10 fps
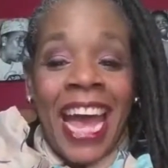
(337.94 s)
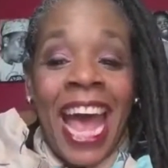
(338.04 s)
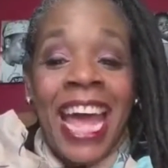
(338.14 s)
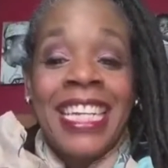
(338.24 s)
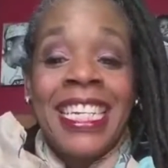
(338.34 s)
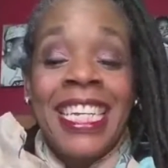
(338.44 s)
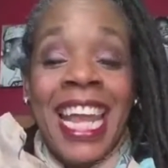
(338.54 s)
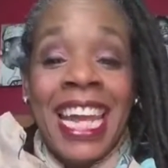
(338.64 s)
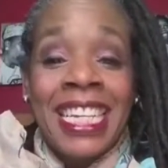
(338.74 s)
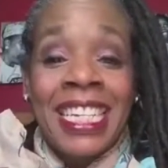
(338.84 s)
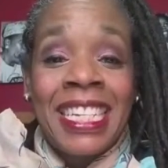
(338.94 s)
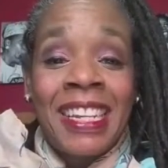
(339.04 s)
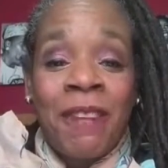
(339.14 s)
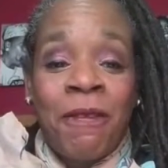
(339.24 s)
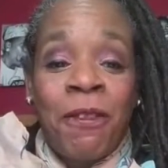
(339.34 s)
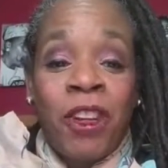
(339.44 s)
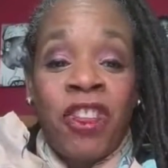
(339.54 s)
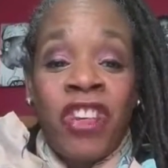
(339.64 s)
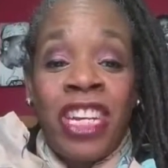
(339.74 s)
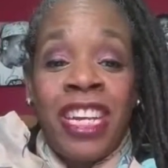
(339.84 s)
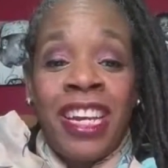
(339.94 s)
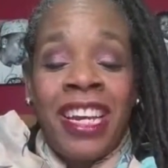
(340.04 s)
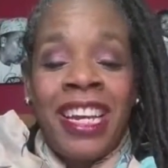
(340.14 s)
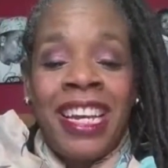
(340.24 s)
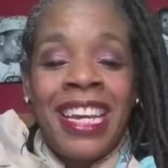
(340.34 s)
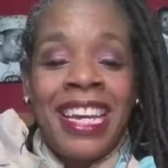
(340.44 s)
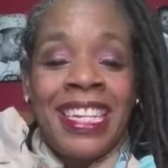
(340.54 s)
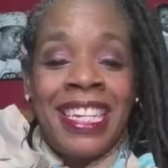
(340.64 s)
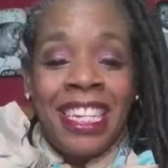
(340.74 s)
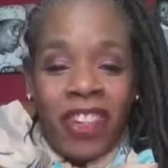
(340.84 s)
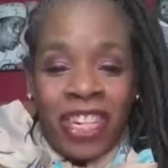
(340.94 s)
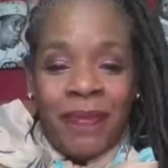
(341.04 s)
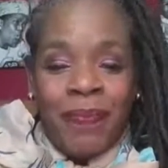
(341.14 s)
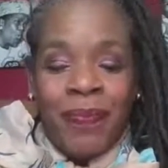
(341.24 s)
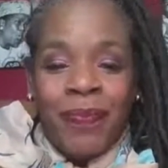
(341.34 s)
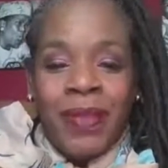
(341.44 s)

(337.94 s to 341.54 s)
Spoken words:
Got Next, Virginia edition.